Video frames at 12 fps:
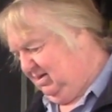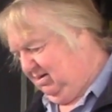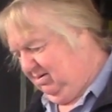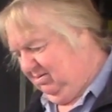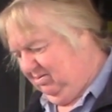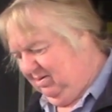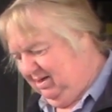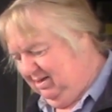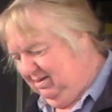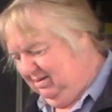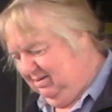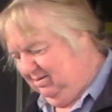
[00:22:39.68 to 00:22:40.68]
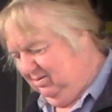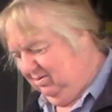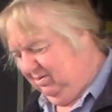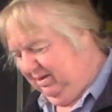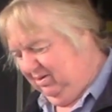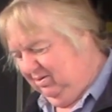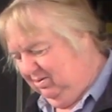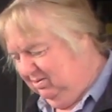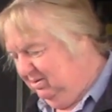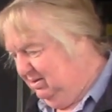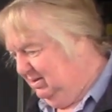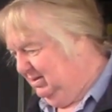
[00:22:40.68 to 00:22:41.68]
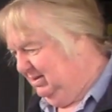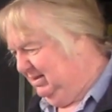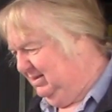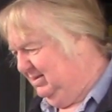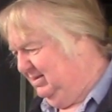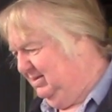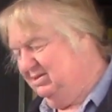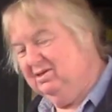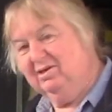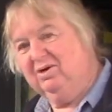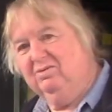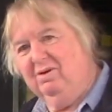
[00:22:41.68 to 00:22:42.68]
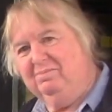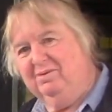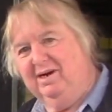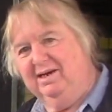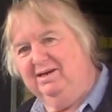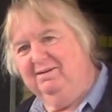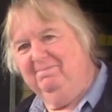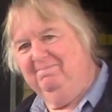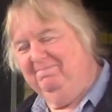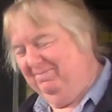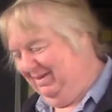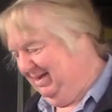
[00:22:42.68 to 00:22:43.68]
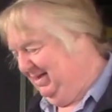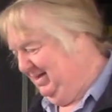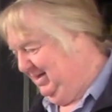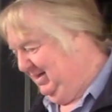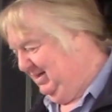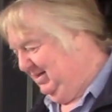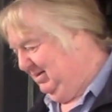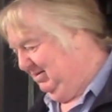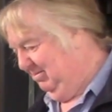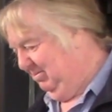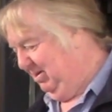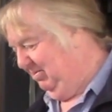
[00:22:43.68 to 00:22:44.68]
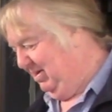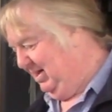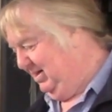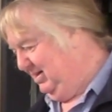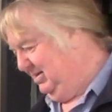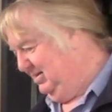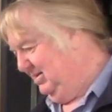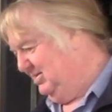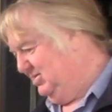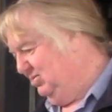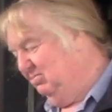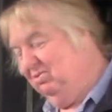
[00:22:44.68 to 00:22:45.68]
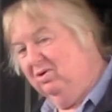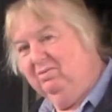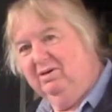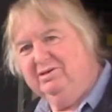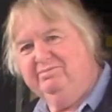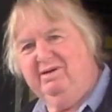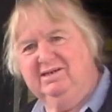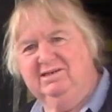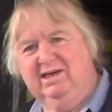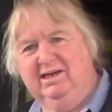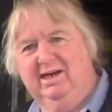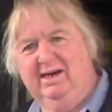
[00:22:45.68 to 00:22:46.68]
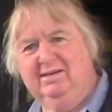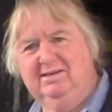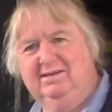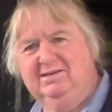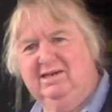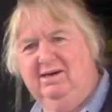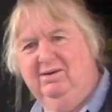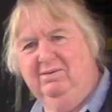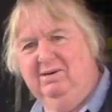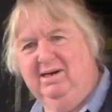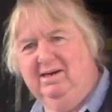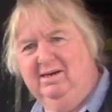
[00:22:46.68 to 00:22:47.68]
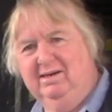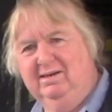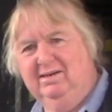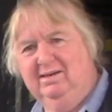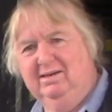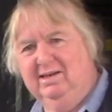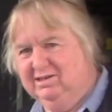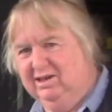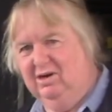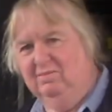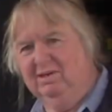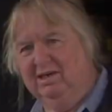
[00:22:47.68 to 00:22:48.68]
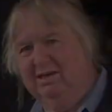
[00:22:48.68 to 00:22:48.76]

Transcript: So all in all, it's not cooperating. Anyway, there's still more wash plugs to get out, so let's get on